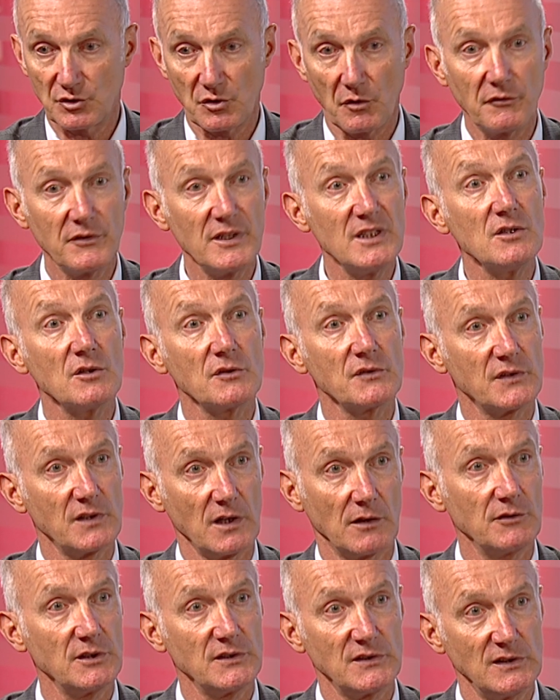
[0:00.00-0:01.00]
convenient
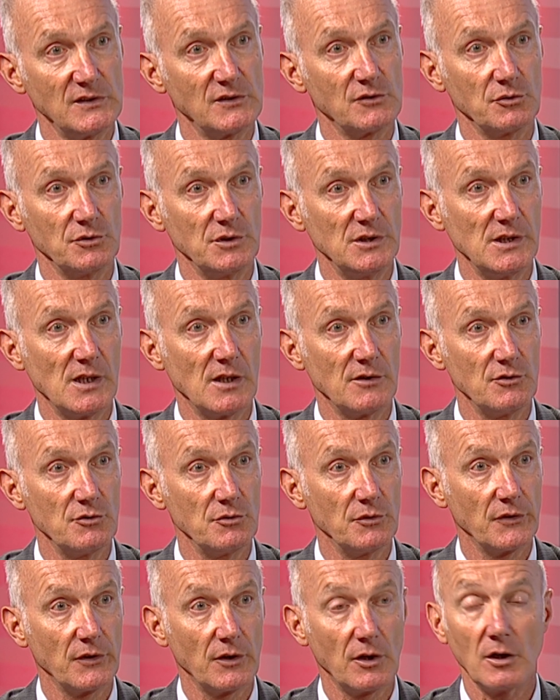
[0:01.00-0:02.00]
services to the end
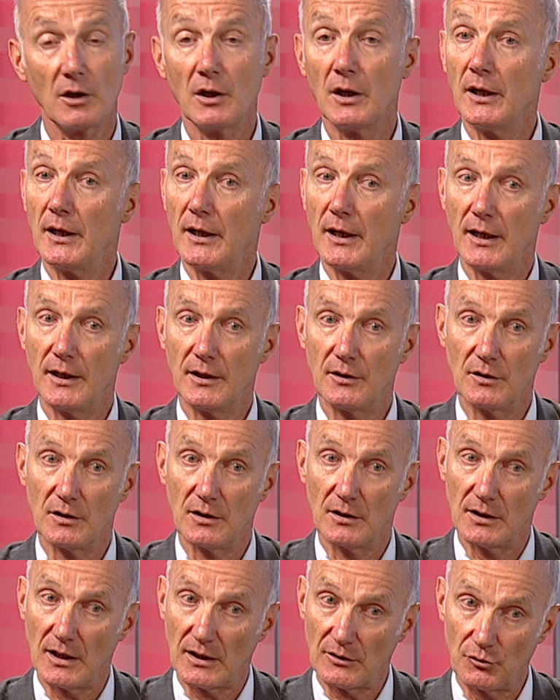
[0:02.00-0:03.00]
user and
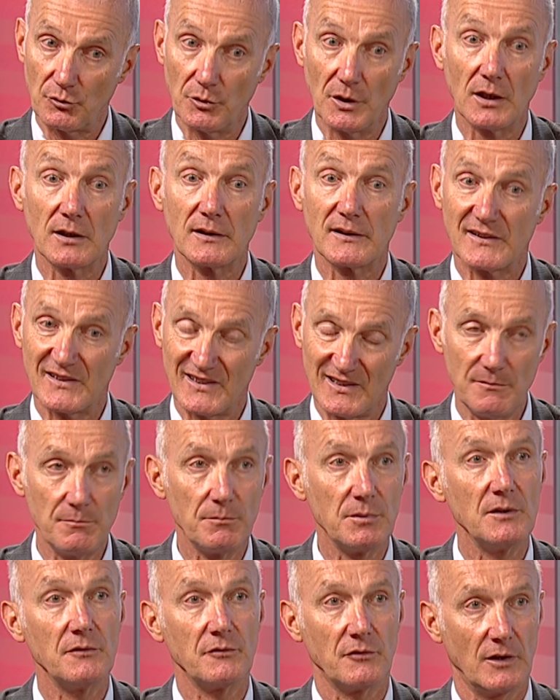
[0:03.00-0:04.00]
that will
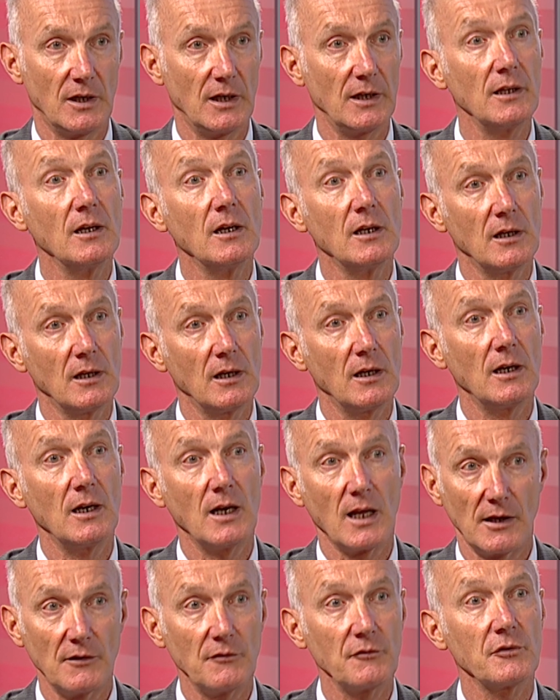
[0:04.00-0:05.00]
simplify
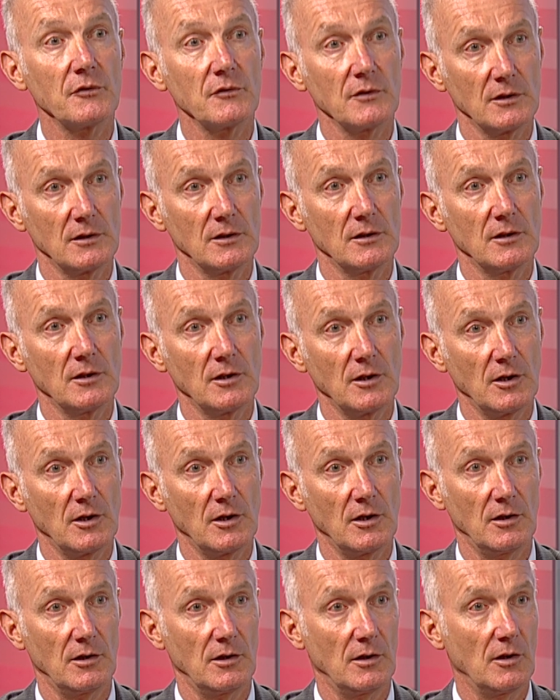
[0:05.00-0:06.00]
life
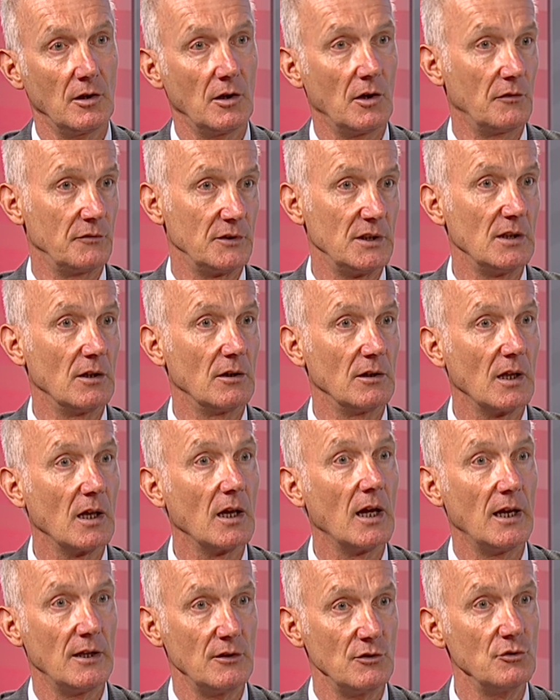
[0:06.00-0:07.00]
mm. of the uh,
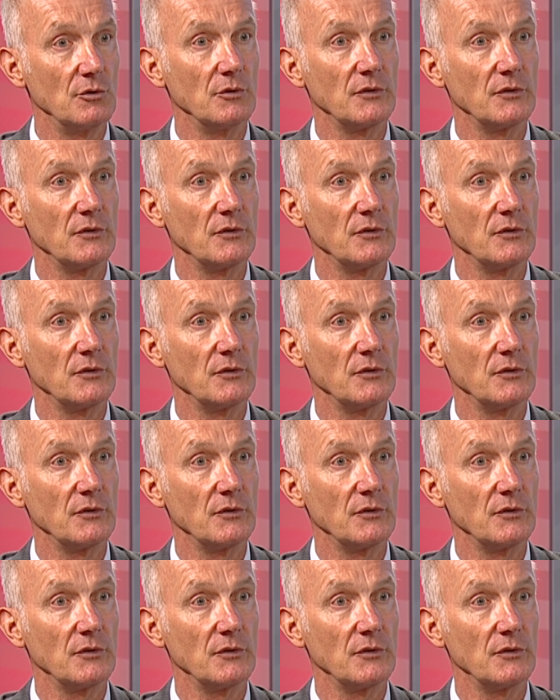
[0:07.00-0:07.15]
end